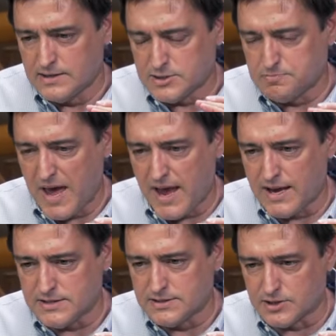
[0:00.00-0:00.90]

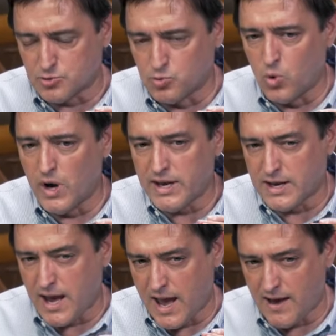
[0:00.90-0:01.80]
space that's one
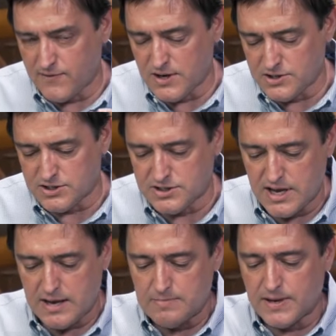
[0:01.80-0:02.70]
and a half inches
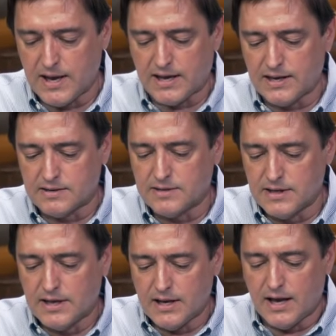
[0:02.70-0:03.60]
deep. It can,
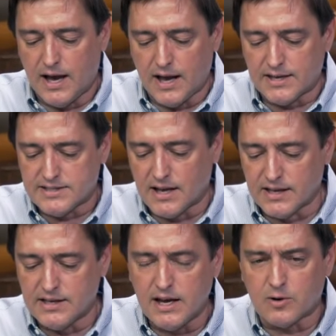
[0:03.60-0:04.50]
uh, it's L
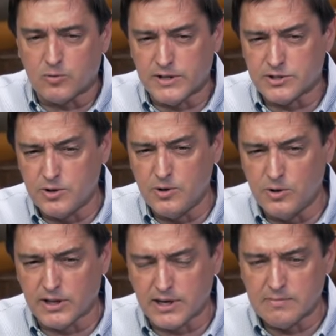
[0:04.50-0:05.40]
E D, it runs
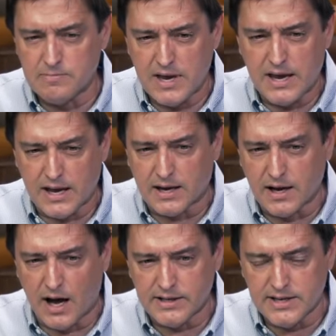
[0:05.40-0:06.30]
cool, it can be in
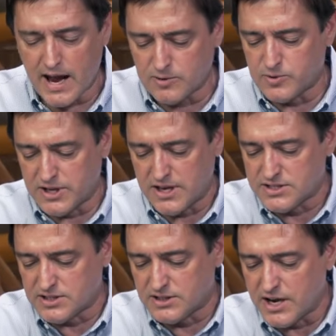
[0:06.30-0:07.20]
contact with
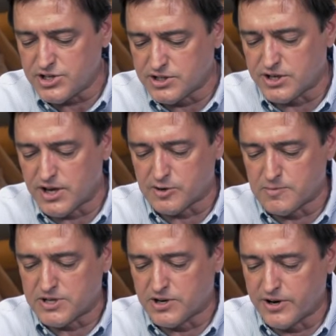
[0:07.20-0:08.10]
insulation and other
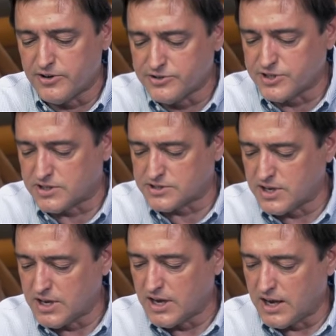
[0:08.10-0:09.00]
materials. It's,
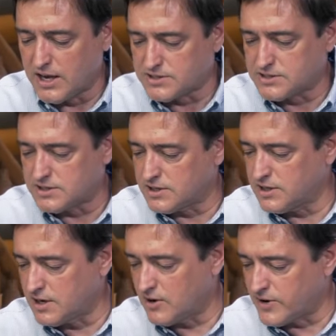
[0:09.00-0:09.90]
it's,
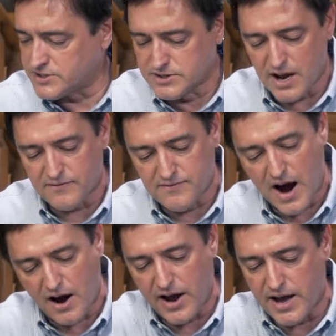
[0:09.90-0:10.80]
you know, it's not a
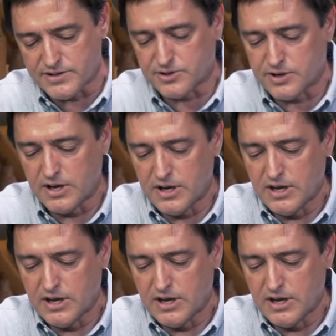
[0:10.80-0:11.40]
fire hazard.